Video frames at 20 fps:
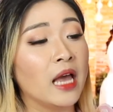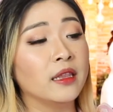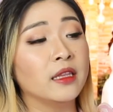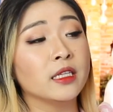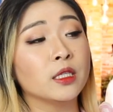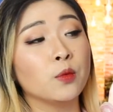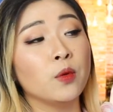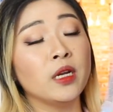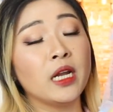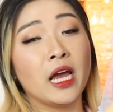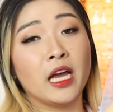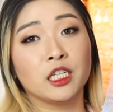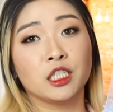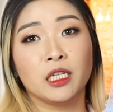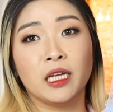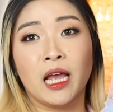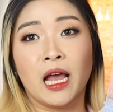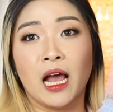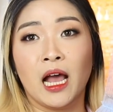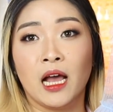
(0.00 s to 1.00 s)
This one
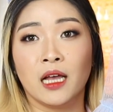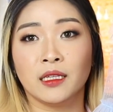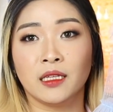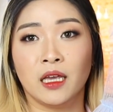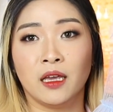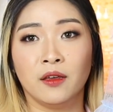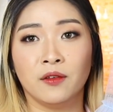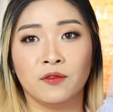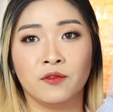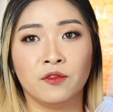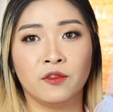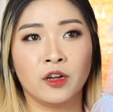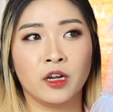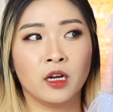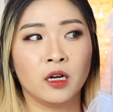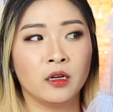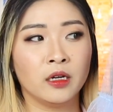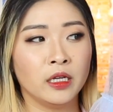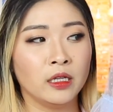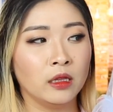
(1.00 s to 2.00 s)
actually has a
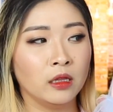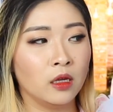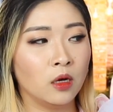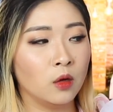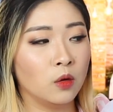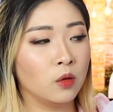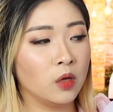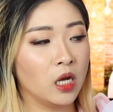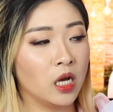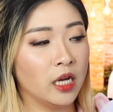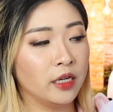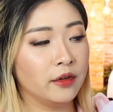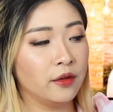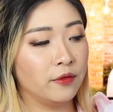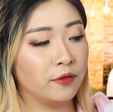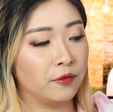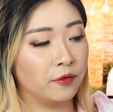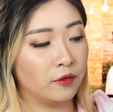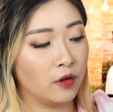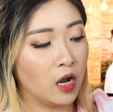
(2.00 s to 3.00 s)
very low cut
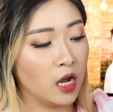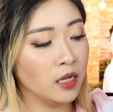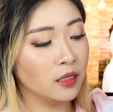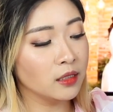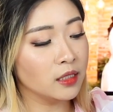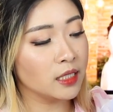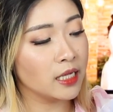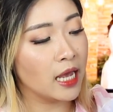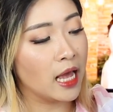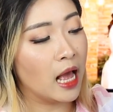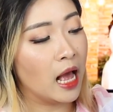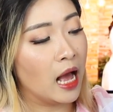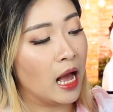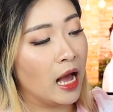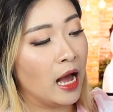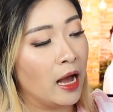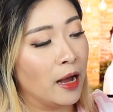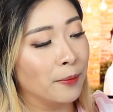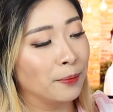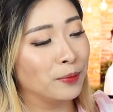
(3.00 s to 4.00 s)
front,
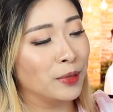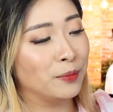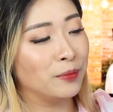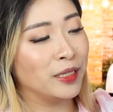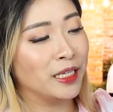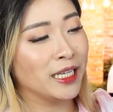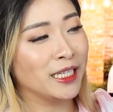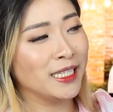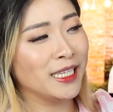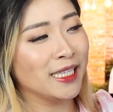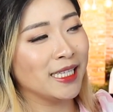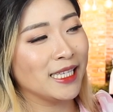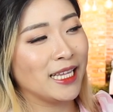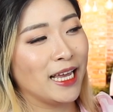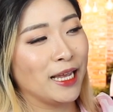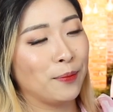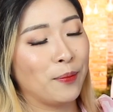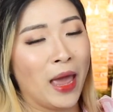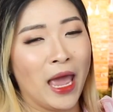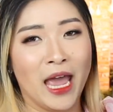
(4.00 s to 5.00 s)
but because it's
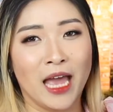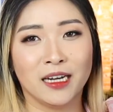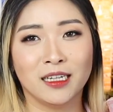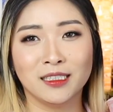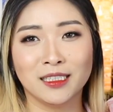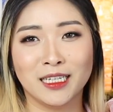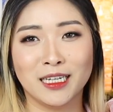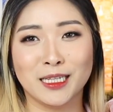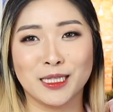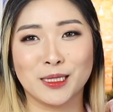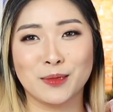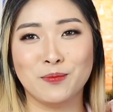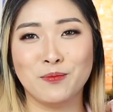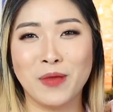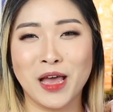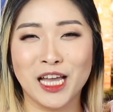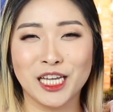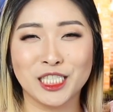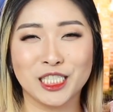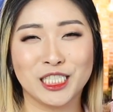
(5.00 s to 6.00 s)
like paneled and it's
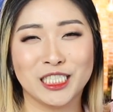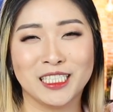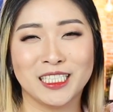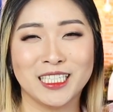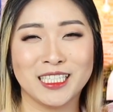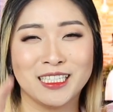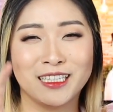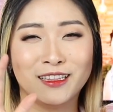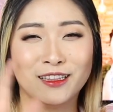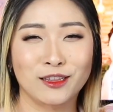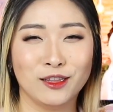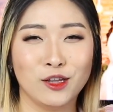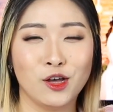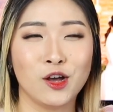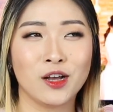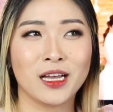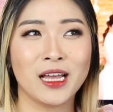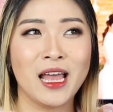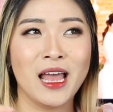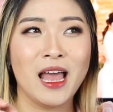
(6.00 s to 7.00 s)
meshed, it doesn't
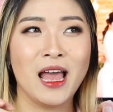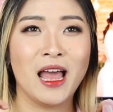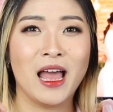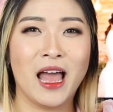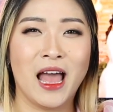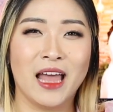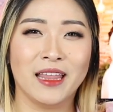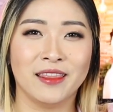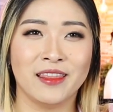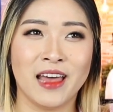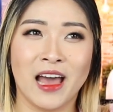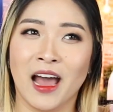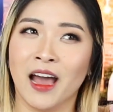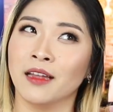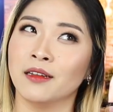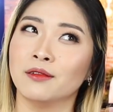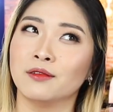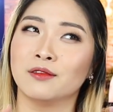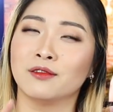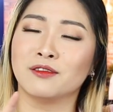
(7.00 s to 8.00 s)
look
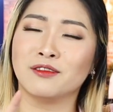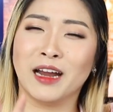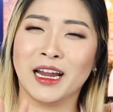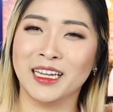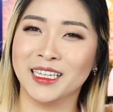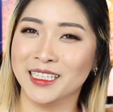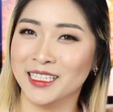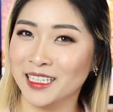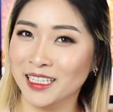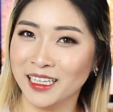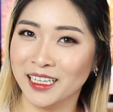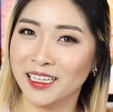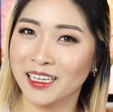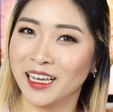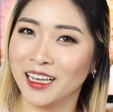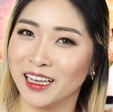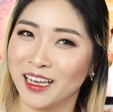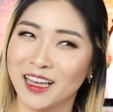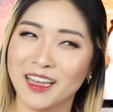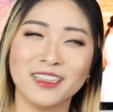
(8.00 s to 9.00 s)
that racy,
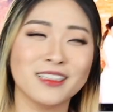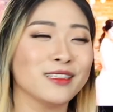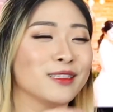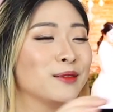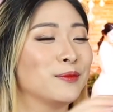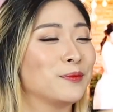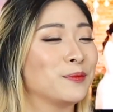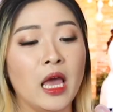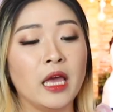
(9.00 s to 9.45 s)
I guess.